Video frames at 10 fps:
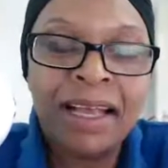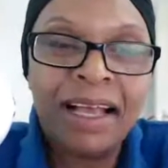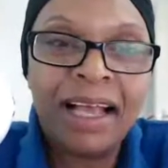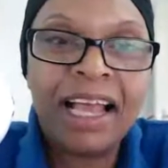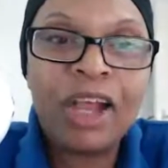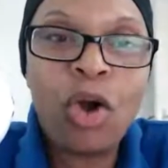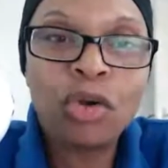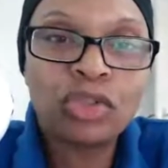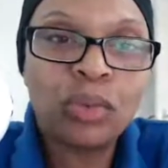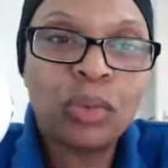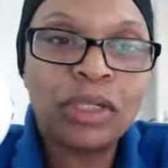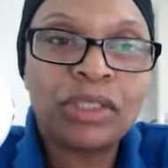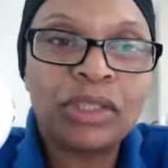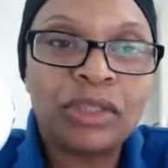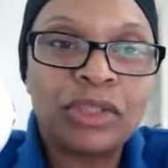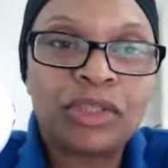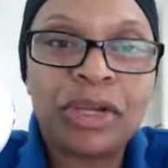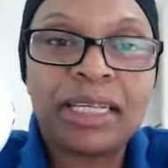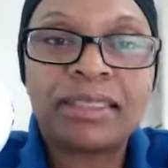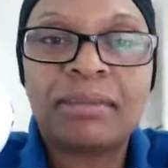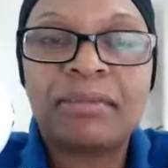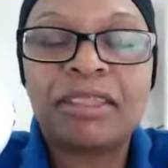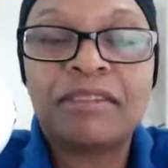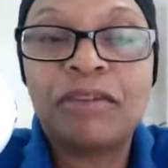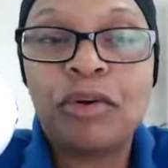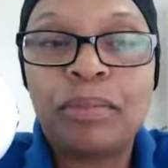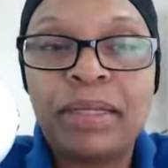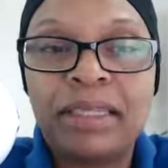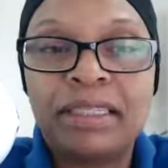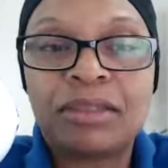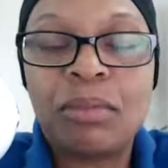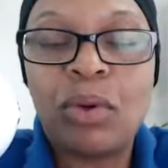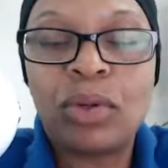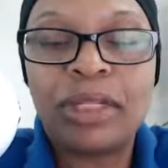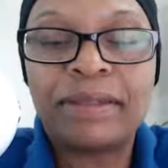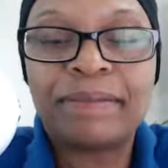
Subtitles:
I also want you to try something for me this morning.